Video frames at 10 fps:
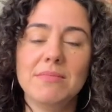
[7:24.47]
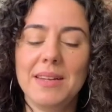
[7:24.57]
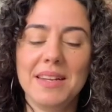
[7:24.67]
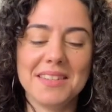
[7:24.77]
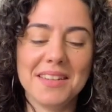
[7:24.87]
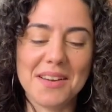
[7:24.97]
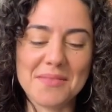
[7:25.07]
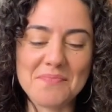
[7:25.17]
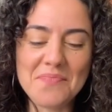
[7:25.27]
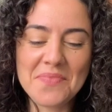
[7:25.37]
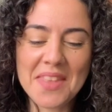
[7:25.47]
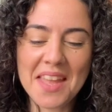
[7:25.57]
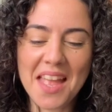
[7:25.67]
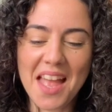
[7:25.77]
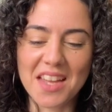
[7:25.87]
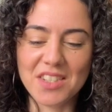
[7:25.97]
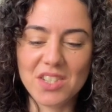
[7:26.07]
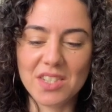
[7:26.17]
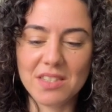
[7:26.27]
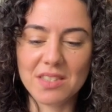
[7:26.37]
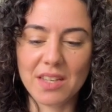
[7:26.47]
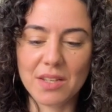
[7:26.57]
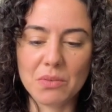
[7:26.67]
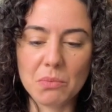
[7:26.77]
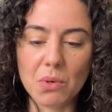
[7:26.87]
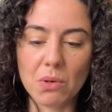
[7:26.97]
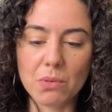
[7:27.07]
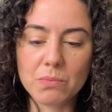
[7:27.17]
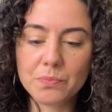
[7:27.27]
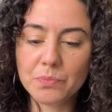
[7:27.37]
and she said, well,